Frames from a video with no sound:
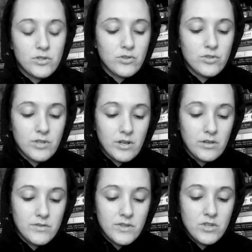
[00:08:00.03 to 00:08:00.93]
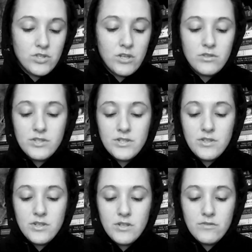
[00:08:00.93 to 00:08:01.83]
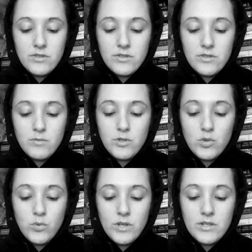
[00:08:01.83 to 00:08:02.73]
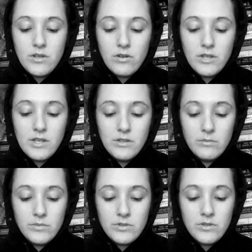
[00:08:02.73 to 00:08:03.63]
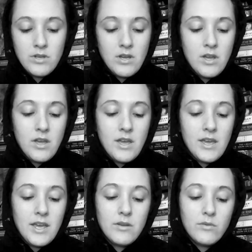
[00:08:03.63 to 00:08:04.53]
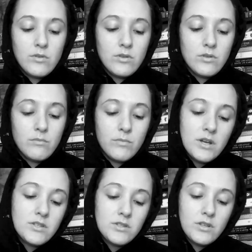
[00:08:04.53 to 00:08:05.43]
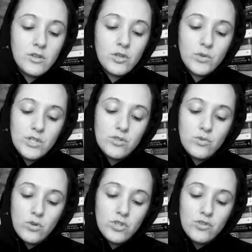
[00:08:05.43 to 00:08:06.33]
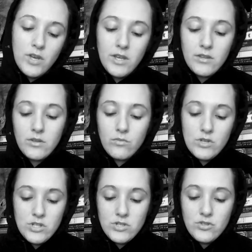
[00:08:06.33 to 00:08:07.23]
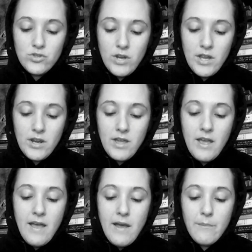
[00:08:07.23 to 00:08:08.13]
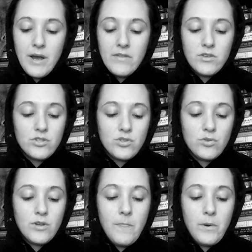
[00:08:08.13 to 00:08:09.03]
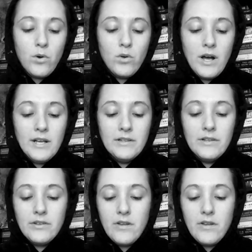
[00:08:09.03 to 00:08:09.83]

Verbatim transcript: yourselves and the jealousies and differences betwixt our kingdoms. It must increase your strength, riches, and trade, and by this union the whole island,